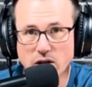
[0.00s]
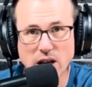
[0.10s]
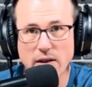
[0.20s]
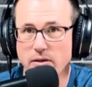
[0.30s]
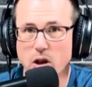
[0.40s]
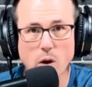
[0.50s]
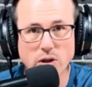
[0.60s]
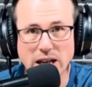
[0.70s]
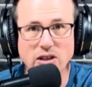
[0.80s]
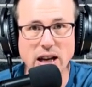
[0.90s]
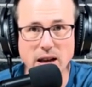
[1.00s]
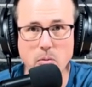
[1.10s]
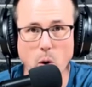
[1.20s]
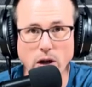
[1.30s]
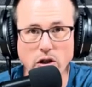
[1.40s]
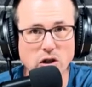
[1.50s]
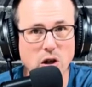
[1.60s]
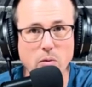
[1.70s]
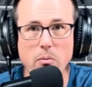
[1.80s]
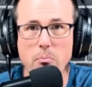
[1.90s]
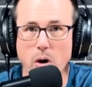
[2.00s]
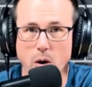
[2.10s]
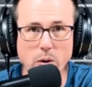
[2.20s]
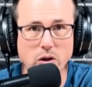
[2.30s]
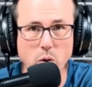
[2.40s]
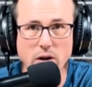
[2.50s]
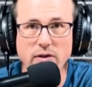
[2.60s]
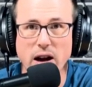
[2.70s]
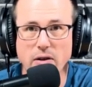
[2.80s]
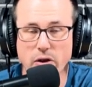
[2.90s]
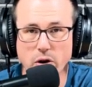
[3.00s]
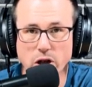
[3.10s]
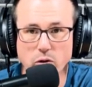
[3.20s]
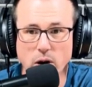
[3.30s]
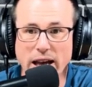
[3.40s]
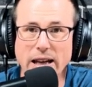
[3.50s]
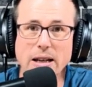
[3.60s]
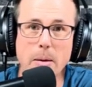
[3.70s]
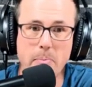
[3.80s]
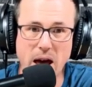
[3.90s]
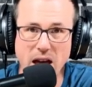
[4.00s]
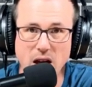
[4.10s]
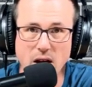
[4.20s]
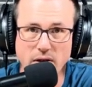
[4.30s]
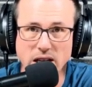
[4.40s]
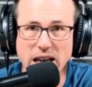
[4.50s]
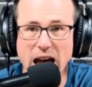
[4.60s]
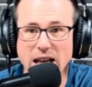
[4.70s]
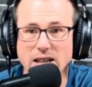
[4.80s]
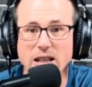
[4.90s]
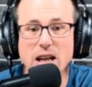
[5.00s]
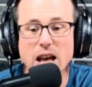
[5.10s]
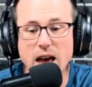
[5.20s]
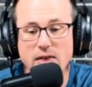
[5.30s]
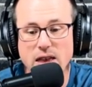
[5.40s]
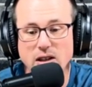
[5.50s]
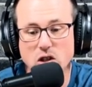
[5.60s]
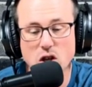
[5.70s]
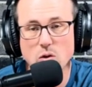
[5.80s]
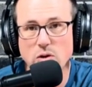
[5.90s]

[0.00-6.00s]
the closed-end second mortgages, you know, borrowing twenty-five or thirty grand, paying off the debts, and this new